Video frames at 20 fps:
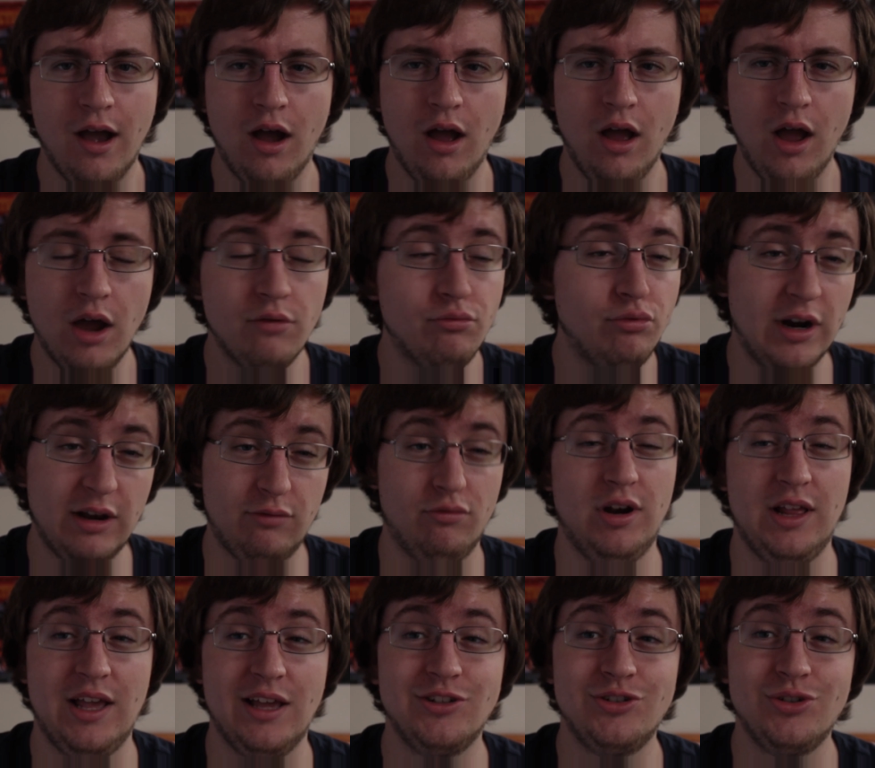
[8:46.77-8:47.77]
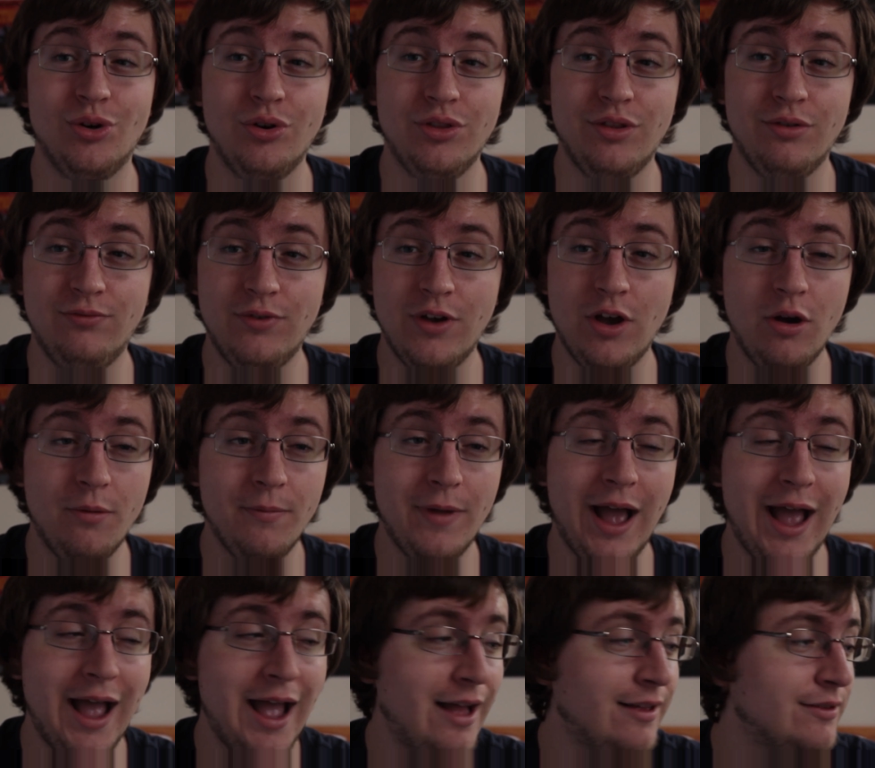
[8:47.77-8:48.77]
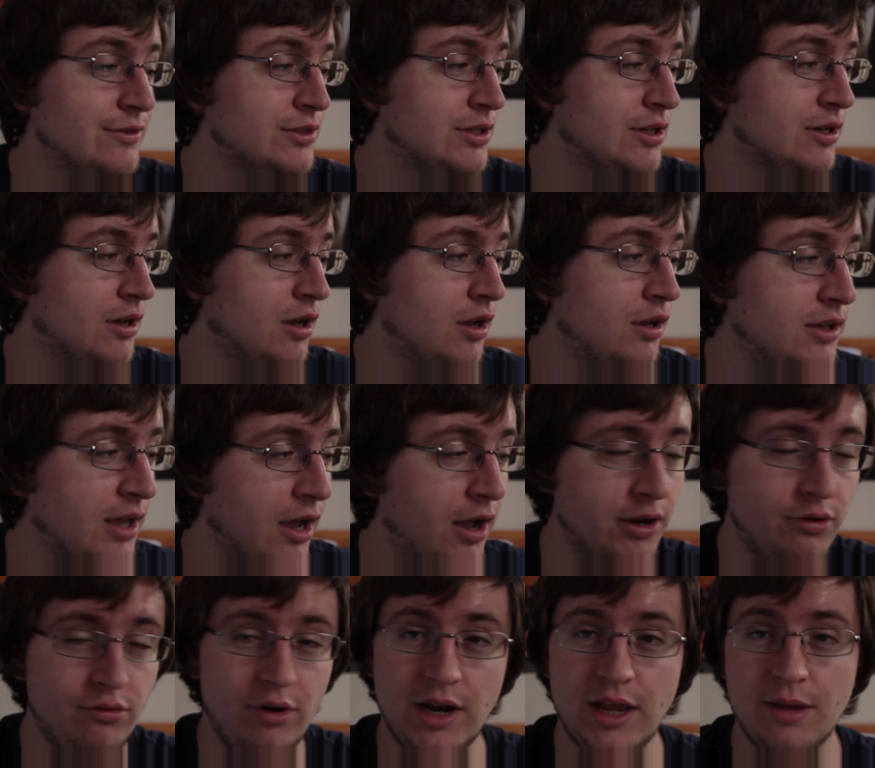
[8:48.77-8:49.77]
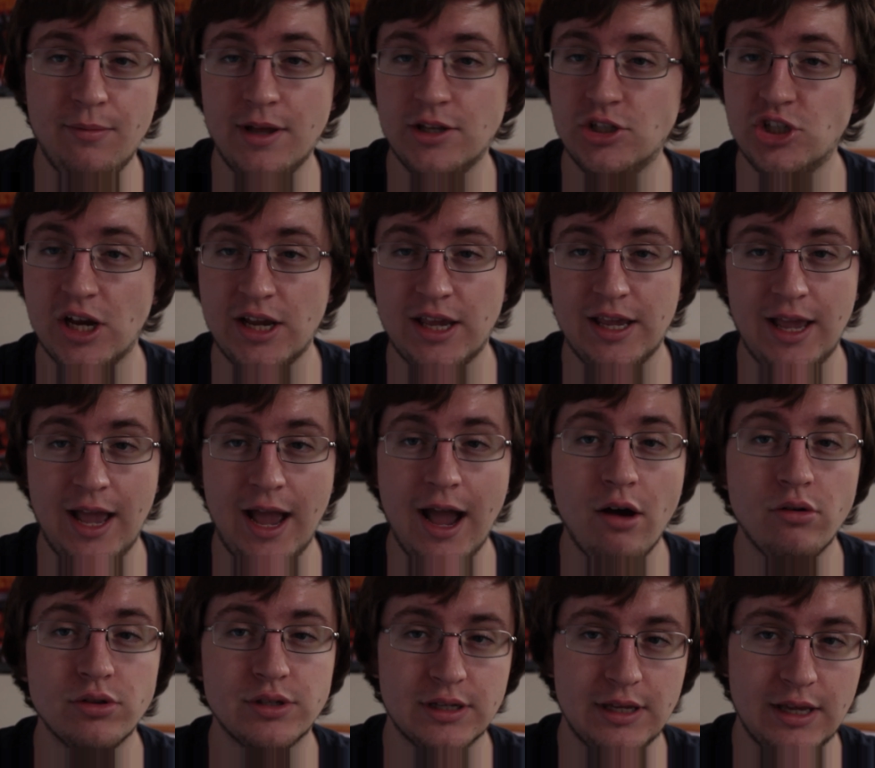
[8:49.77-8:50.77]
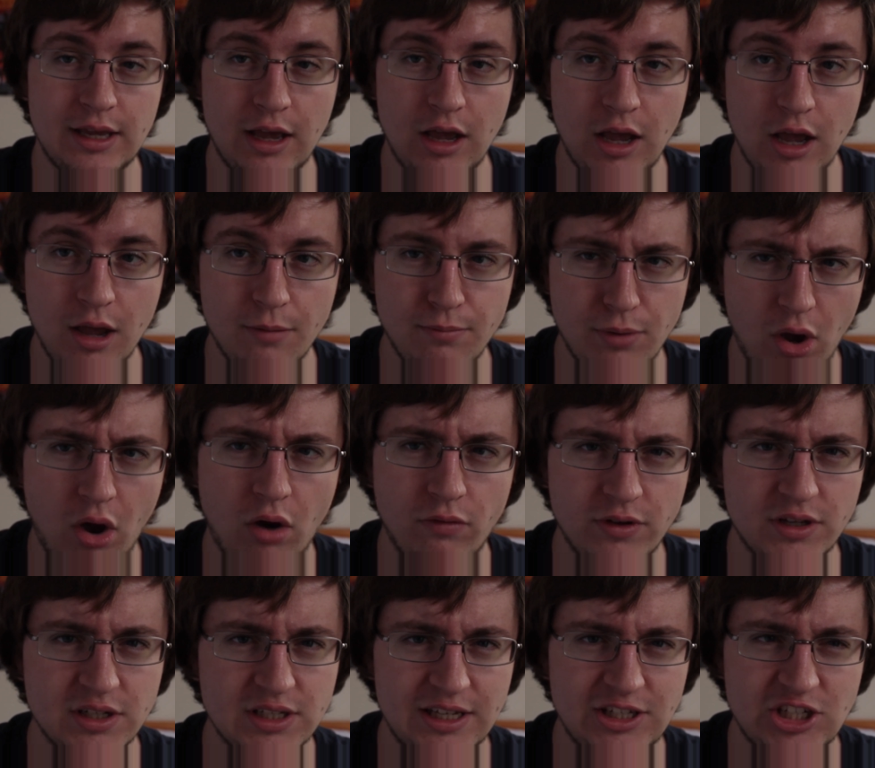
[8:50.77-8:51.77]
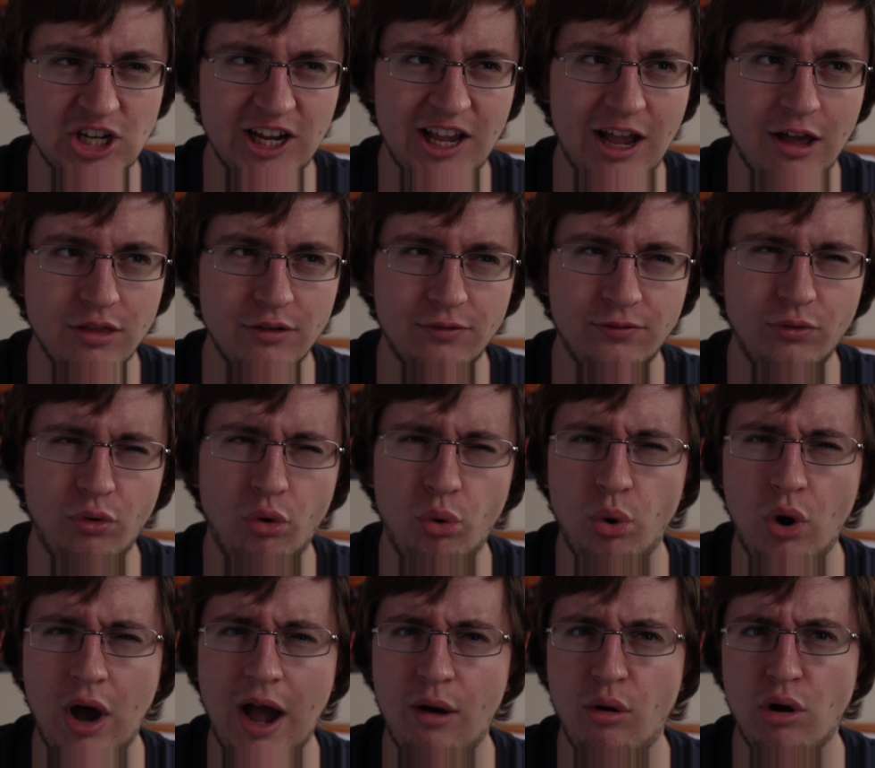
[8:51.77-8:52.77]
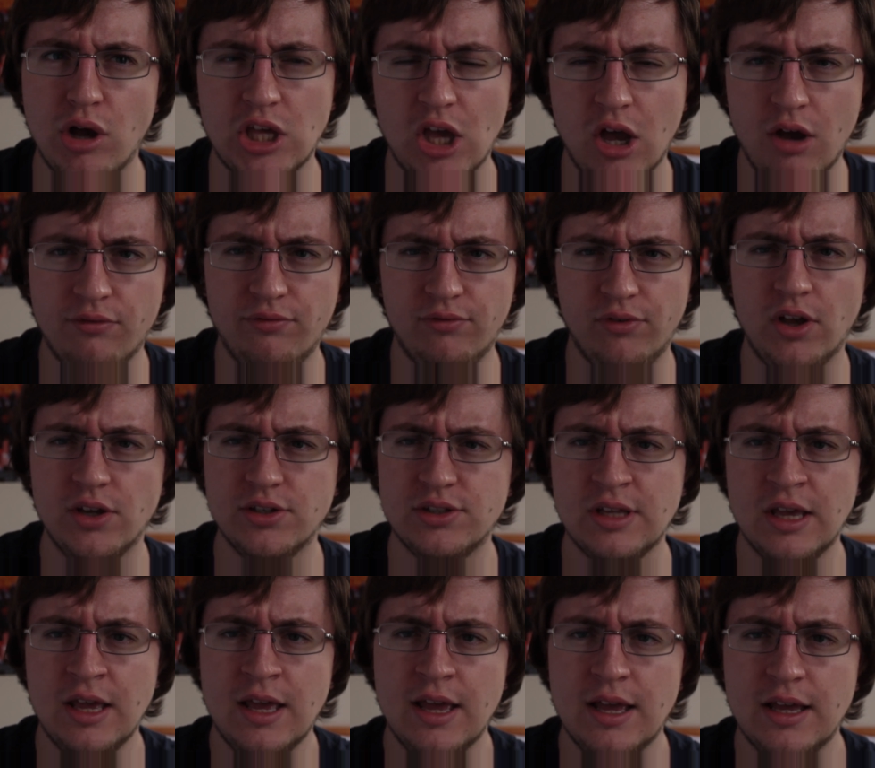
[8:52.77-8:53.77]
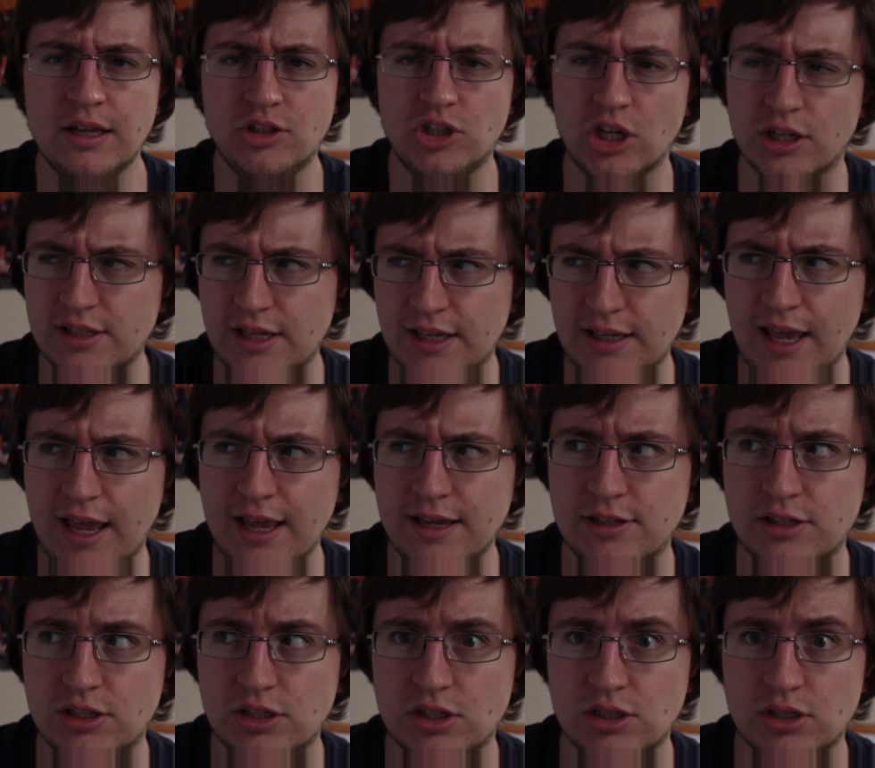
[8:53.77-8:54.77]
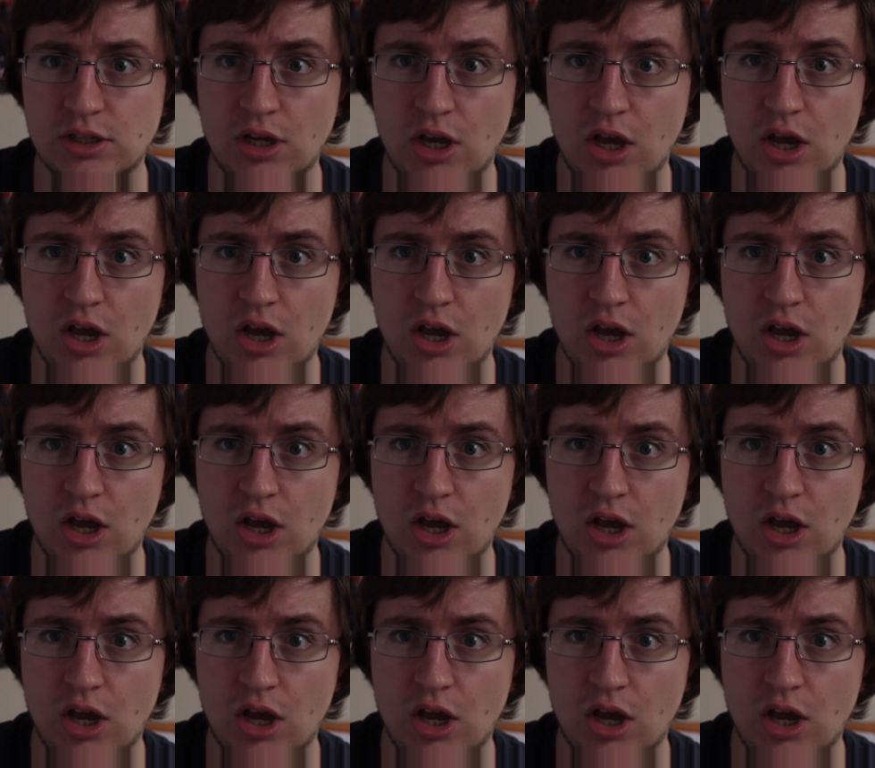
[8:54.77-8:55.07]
I really, really enjoyed the film, and yeah, I'd recommend checking it out. But obviously check out the 4-hour cut first, just in case